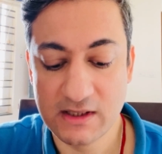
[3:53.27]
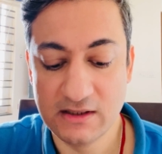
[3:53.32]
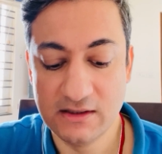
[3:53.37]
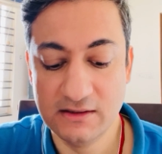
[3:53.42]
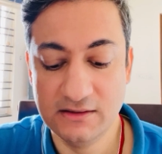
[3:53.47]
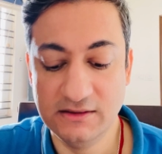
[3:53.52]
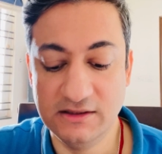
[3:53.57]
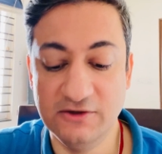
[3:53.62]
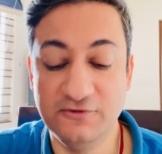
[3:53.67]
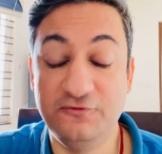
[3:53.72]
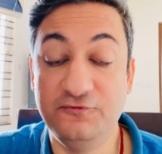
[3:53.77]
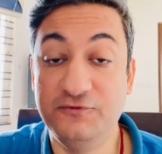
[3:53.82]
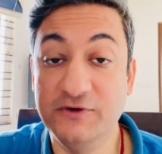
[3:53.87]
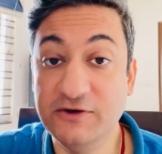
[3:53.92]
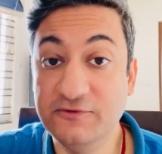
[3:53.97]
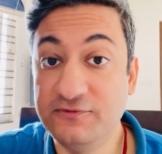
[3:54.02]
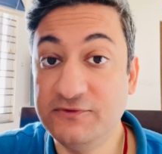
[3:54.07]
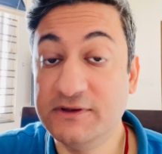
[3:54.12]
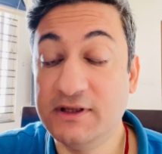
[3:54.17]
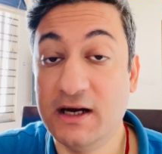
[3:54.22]
The
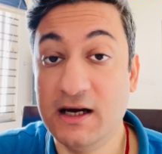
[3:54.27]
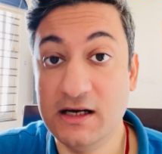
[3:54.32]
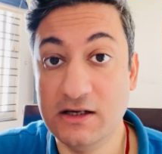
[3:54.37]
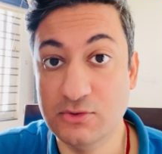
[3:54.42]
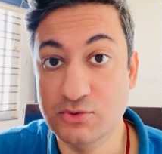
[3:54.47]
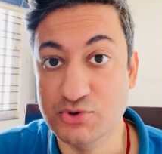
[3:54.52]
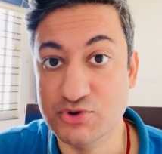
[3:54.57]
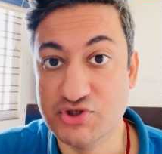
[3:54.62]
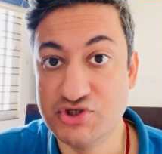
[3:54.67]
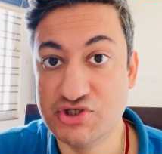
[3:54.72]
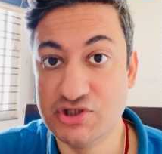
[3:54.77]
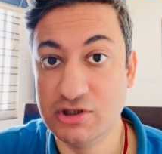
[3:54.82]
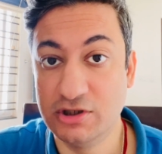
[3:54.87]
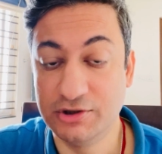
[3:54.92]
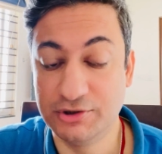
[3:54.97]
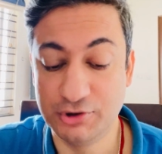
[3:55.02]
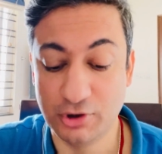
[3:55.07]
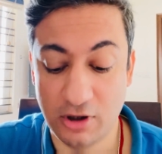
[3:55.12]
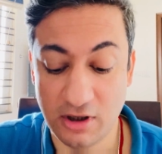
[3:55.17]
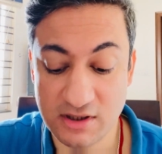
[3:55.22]
fifth house
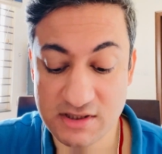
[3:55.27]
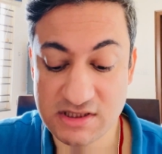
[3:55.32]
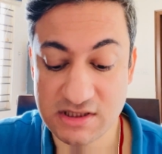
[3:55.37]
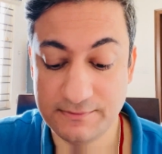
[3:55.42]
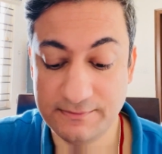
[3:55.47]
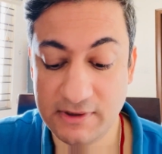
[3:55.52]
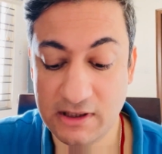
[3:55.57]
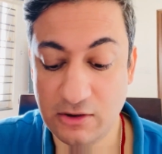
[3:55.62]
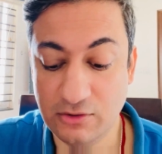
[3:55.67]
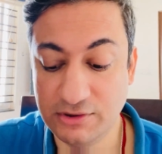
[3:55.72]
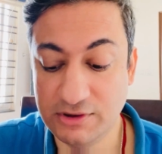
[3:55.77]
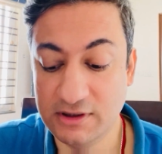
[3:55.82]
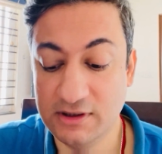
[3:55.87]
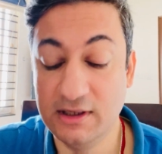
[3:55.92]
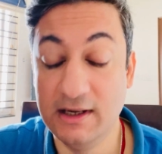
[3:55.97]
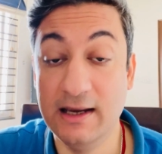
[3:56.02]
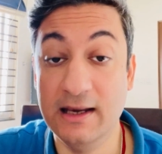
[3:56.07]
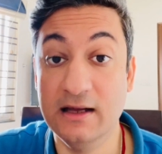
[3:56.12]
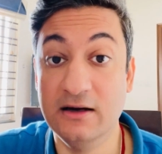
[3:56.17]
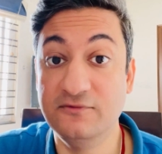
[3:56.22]
talks about
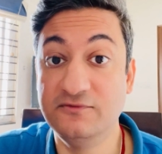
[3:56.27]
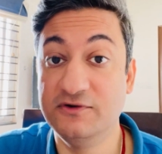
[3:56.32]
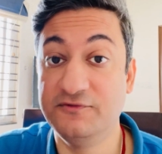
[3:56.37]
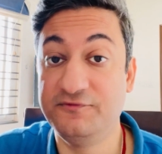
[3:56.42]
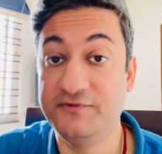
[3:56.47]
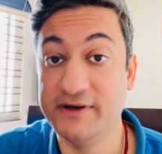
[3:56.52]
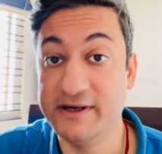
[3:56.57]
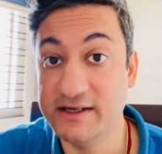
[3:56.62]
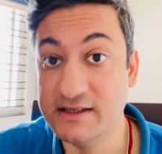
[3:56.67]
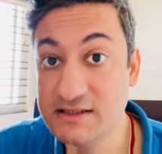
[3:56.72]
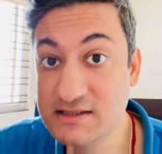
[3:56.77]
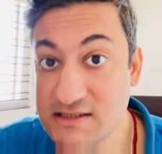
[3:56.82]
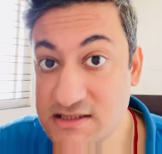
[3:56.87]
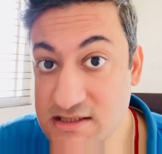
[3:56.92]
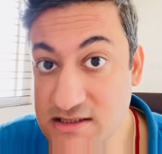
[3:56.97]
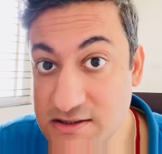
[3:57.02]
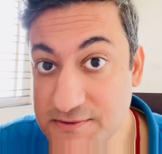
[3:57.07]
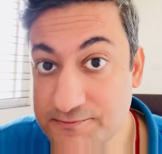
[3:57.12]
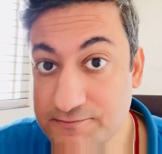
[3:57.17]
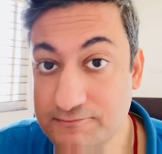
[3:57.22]
love
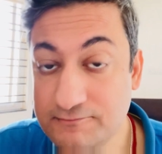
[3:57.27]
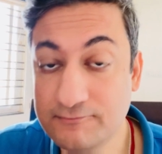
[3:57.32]
affairs,